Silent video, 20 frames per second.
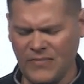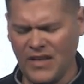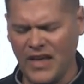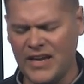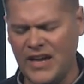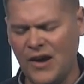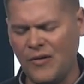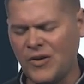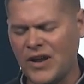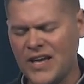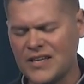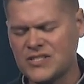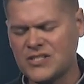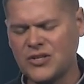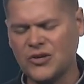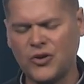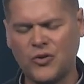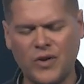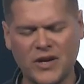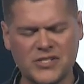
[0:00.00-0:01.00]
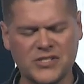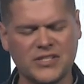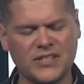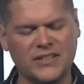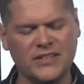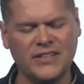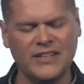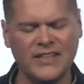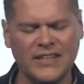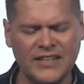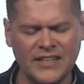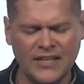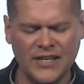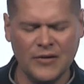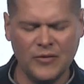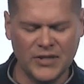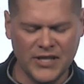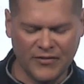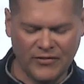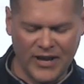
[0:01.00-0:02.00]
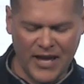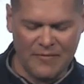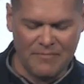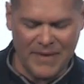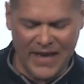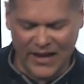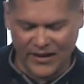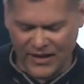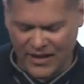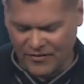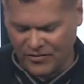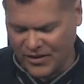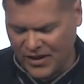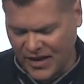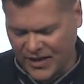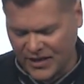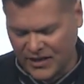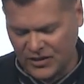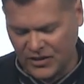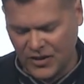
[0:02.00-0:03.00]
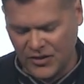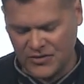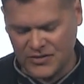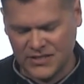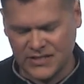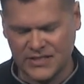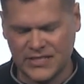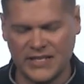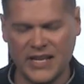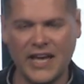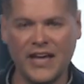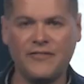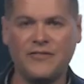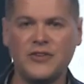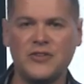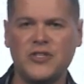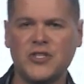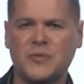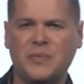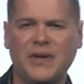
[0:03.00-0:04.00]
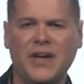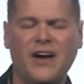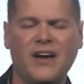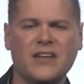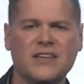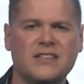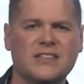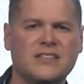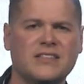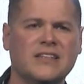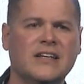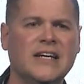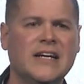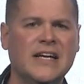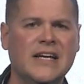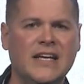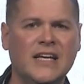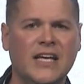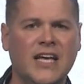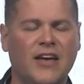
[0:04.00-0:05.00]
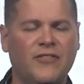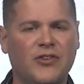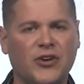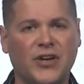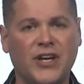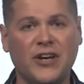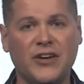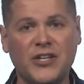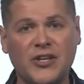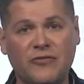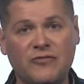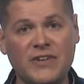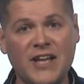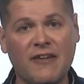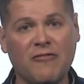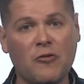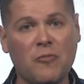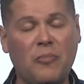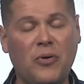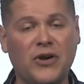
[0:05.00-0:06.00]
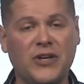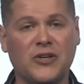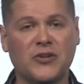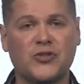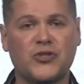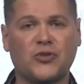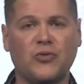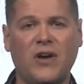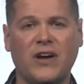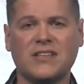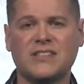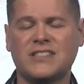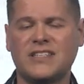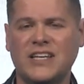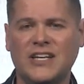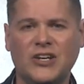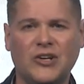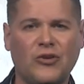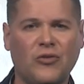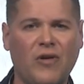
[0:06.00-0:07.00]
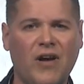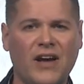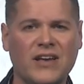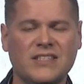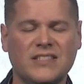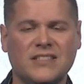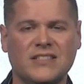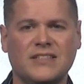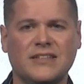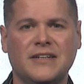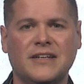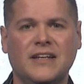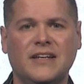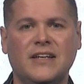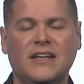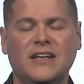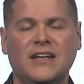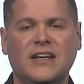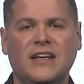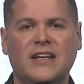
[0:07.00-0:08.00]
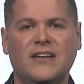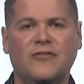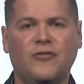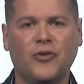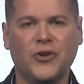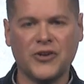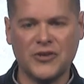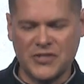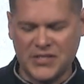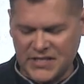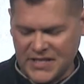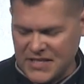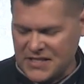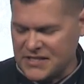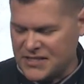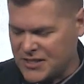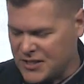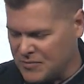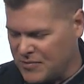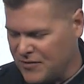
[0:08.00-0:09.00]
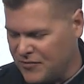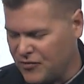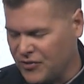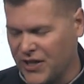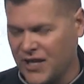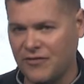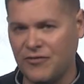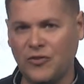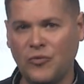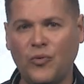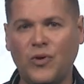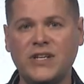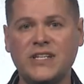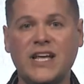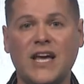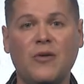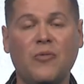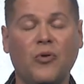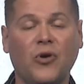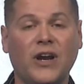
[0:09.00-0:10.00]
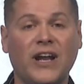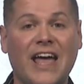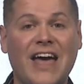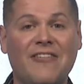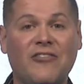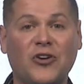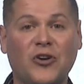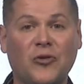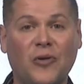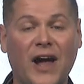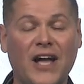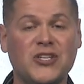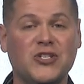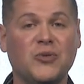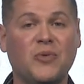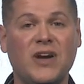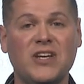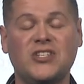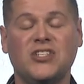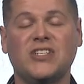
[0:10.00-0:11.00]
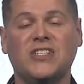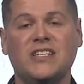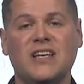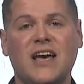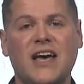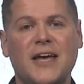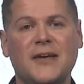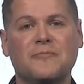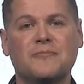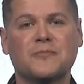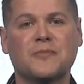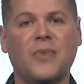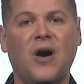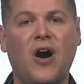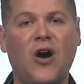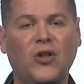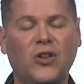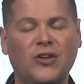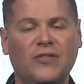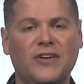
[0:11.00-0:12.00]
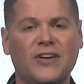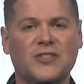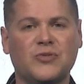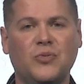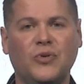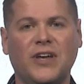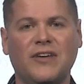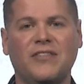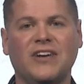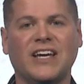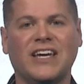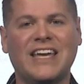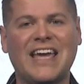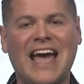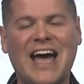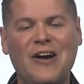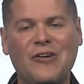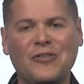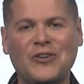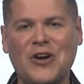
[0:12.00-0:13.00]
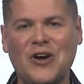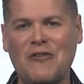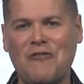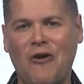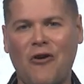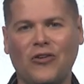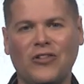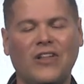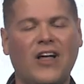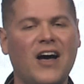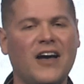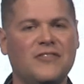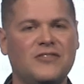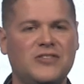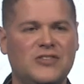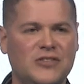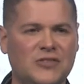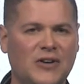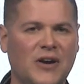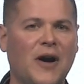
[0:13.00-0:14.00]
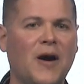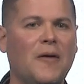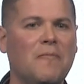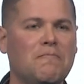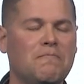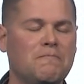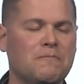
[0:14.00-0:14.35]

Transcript: Hey, I want to ask you a question with every head bowed, every eye closed today. If you just be honest, if you're here and you've never put your trust in Christ for your sins to be forgiven. One day we're going to have a graduation day. All of us will give an account of our life to God.